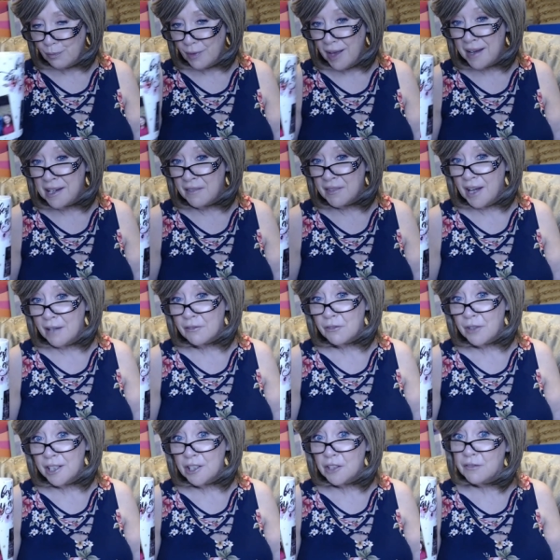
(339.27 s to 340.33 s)
And I've got
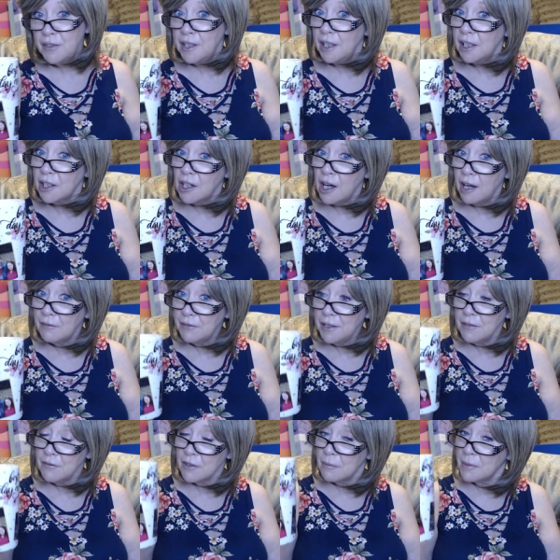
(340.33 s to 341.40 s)
French vanilla
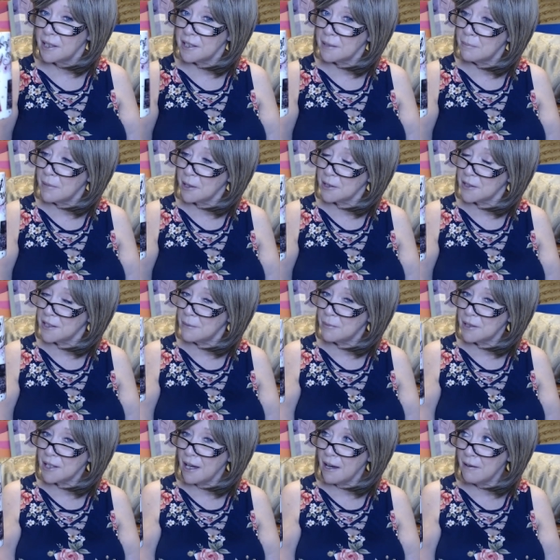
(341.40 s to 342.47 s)
coffee from my Smart
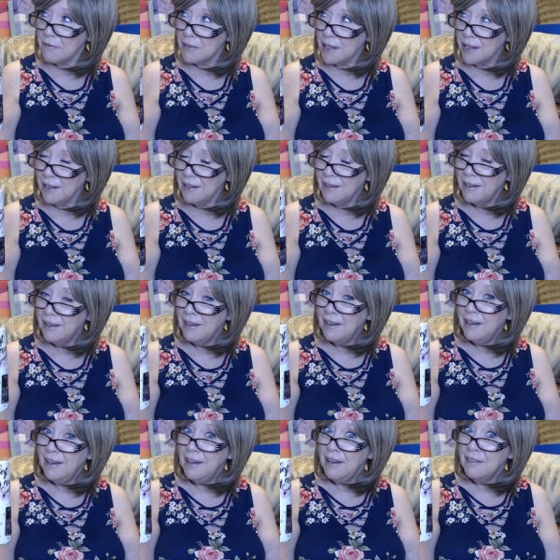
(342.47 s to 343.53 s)
Sips coffee
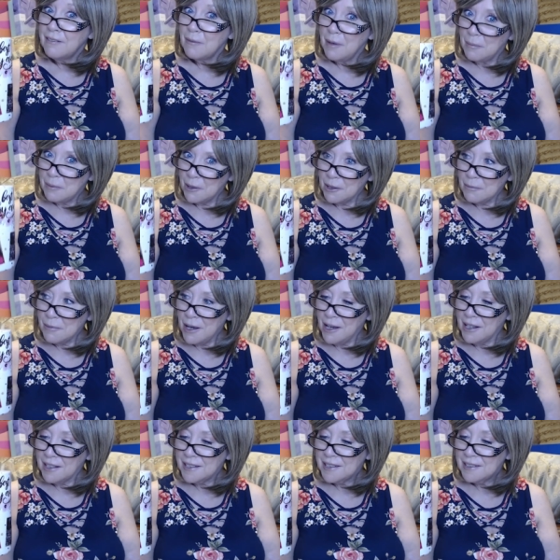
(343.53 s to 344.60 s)
from my perk
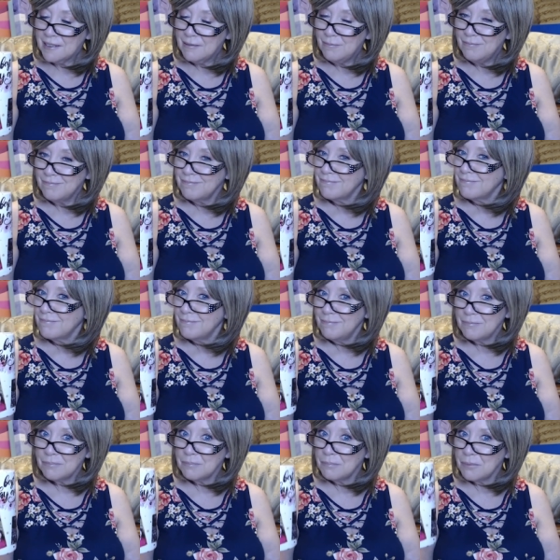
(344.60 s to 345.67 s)
box.
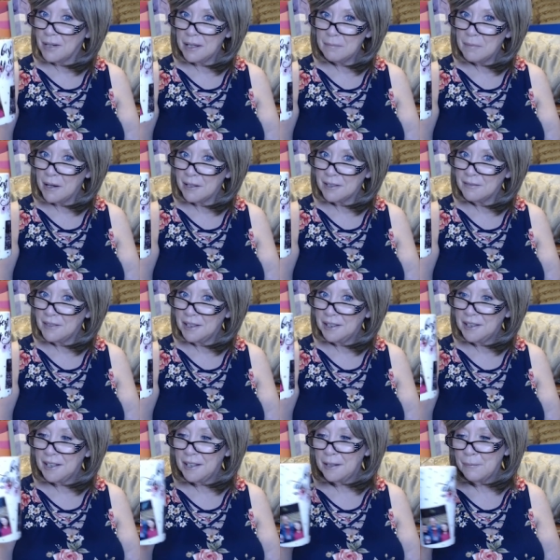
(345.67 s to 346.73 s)
Bright part of any
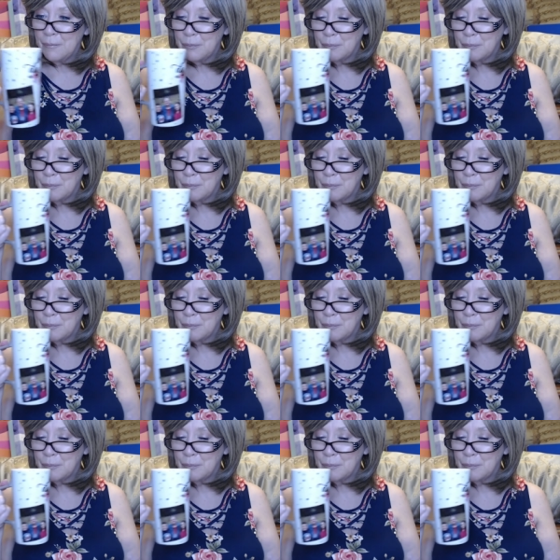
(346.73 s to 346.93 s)
day.